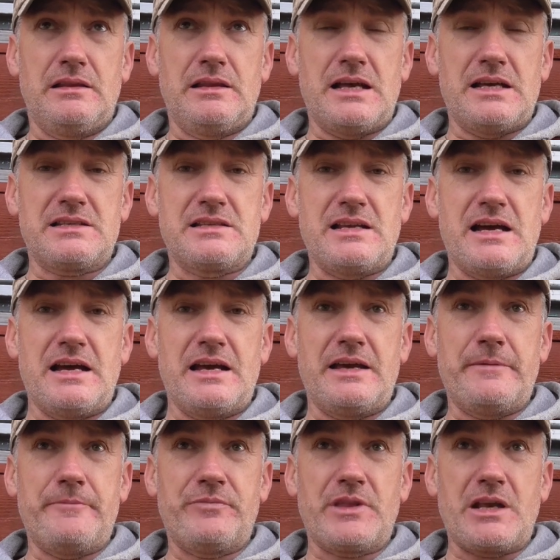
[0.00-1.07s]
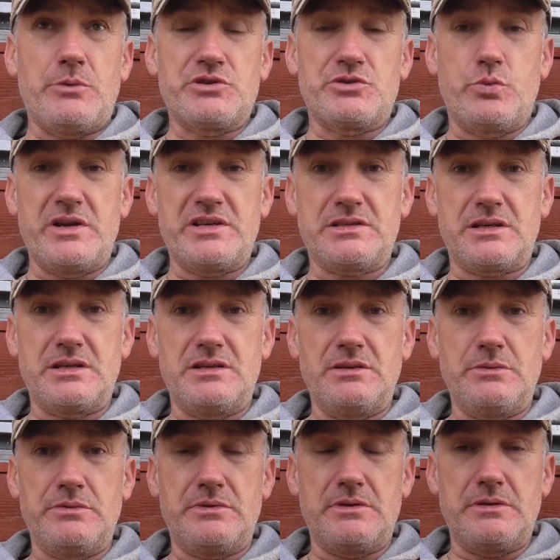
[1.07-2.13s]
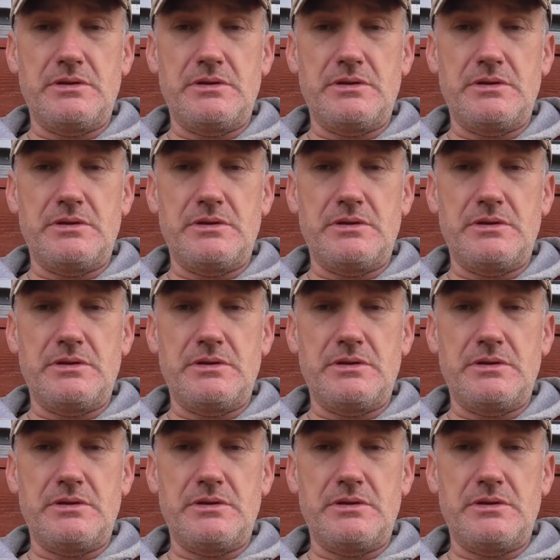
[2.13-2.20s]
last night I was whisking the,